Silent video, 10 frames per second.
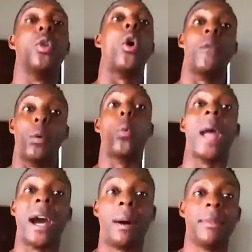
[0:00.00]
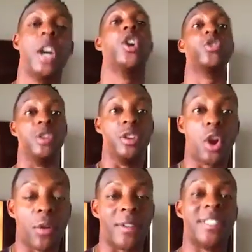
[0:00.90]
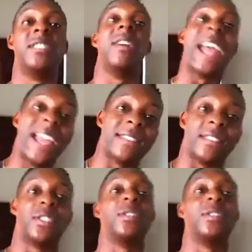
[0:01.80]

You're overwhelmed. You're nervous. You're anxious.